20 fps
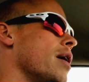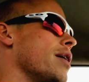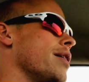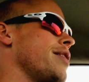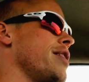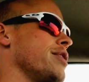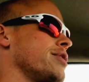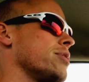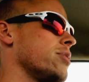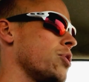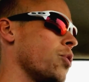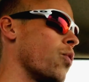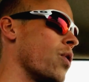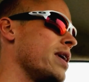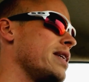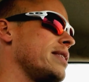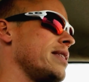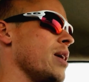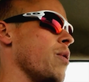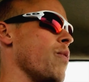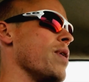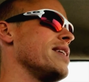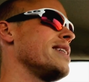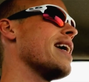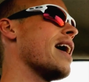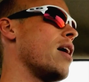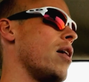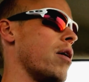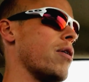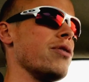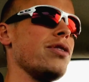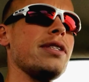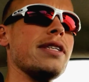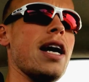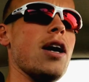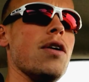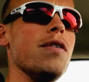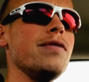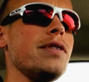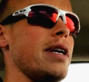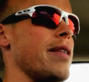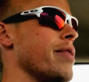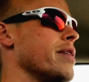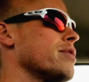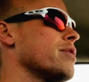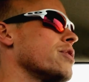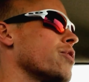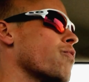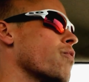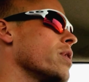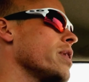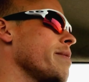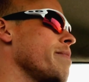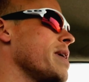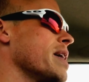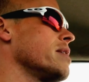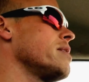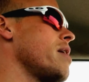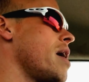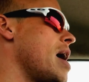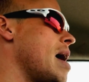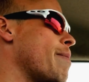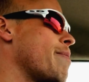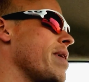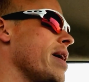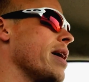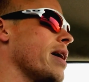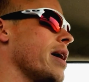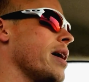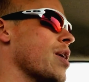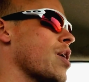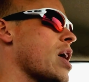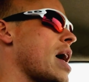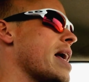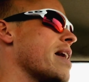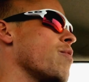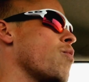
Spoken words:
the stories that we tell ourselves. And this is a really big topic and kind of